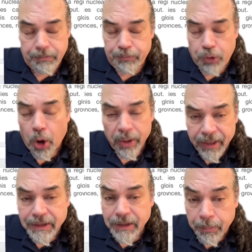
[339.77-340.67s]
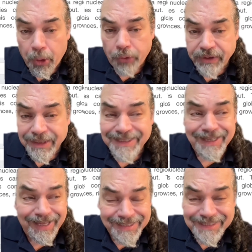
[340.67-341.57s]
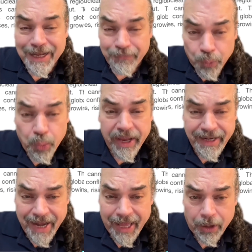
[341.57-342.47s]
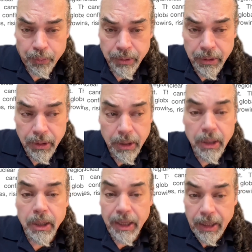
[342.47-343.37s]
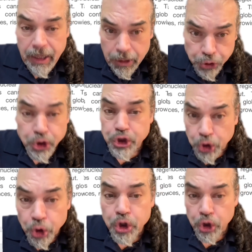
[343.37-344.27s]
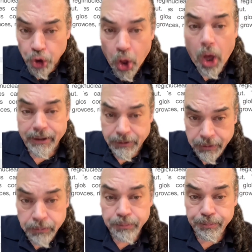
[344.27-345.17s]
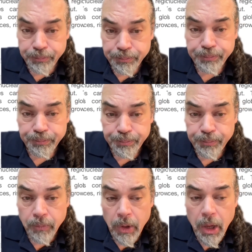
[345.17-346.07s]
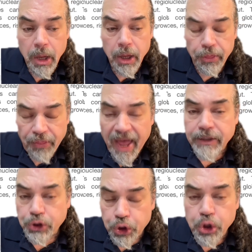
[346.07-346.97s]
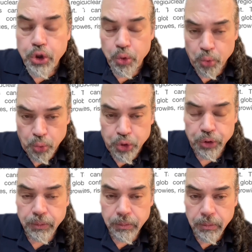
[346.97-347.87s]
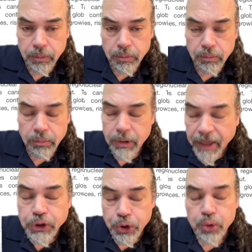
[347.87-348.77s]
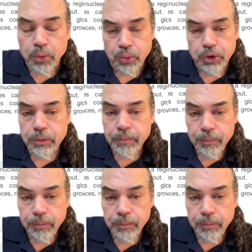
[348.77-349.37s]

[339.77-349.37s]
Going into the Baltics, instead of a win now, is a certain loss. That's huge. That's huge.